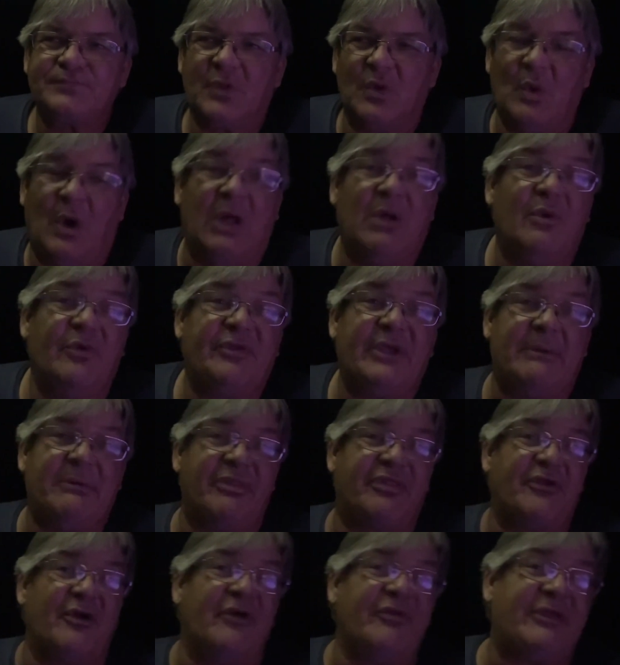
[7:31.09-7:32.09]
Well, it was every
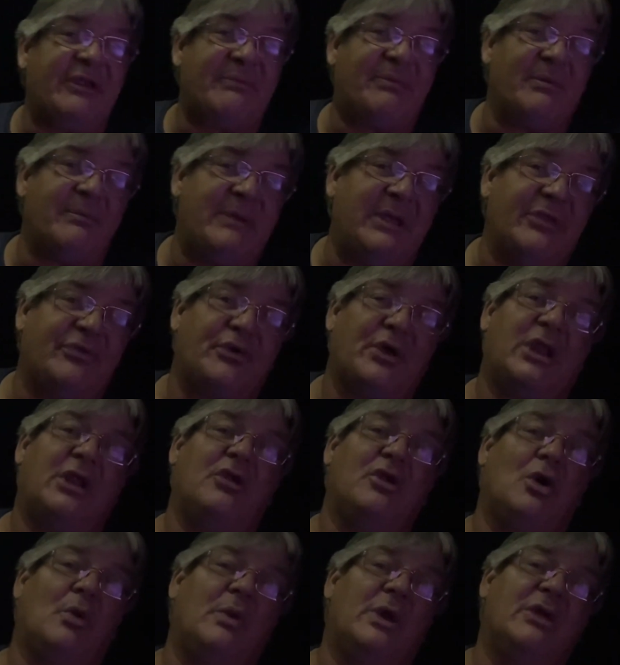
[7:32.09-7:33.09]
Thursday for me, so I
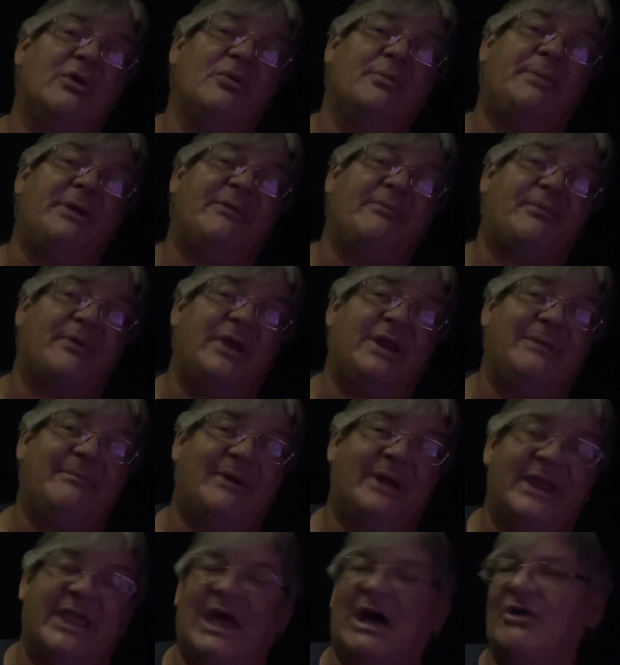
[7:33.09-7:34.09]
don't know what it will be for
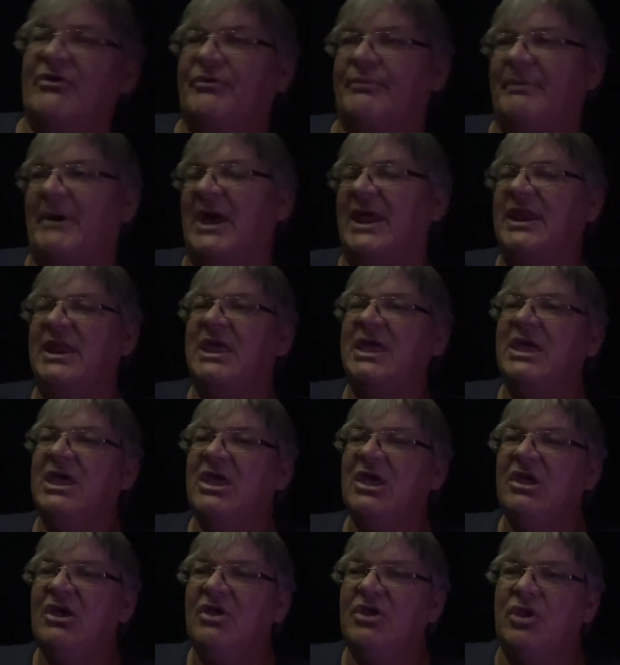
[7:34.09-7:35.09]
anybody else. But
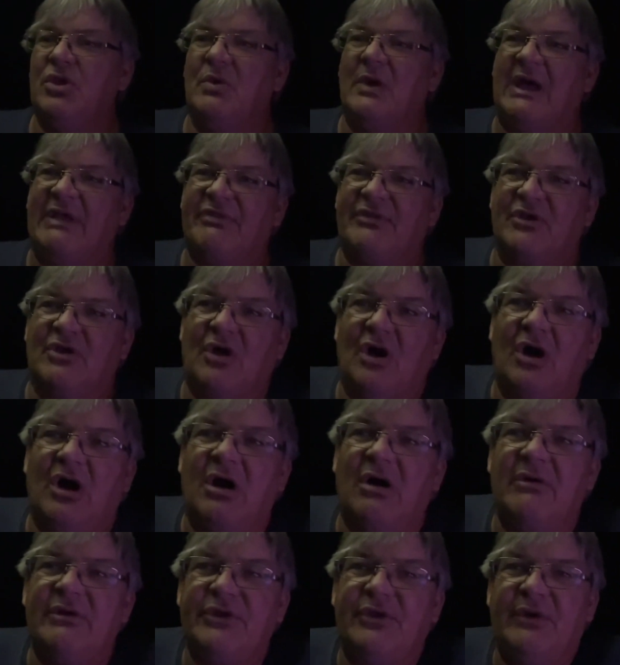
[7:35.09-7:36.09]
you have to
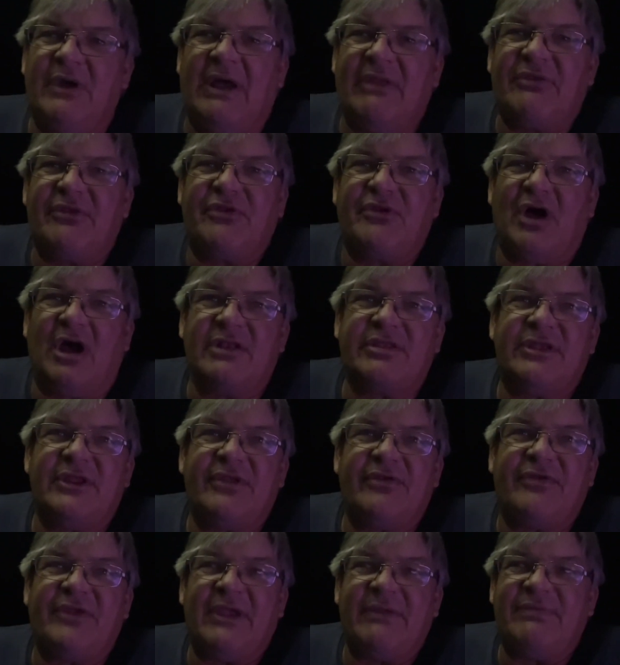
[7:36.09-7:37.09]
call and you have to talk to
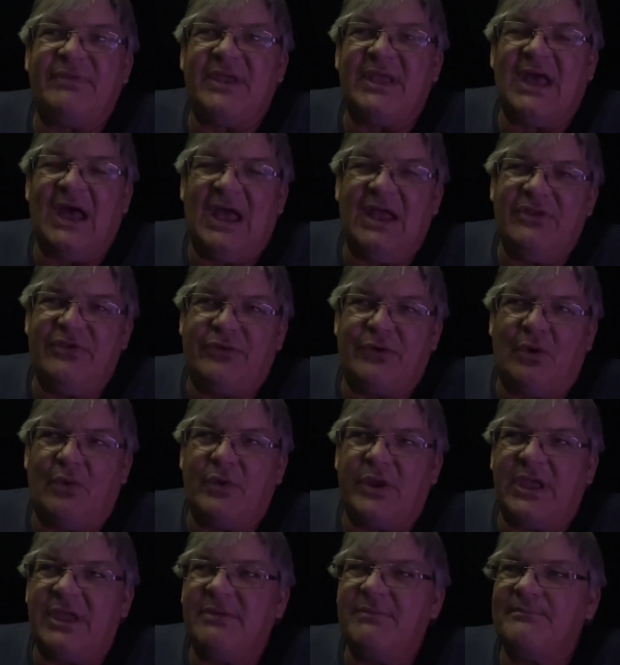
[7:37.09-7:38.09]
the safety guy,
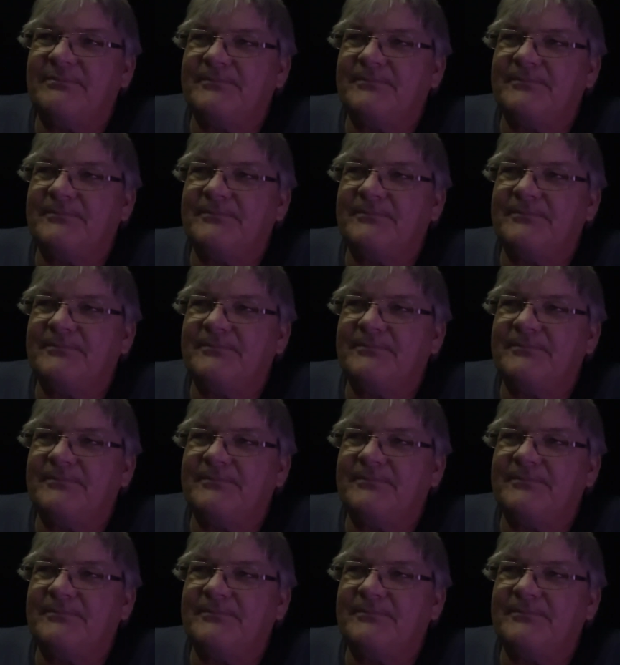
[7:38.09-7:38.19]
Jody.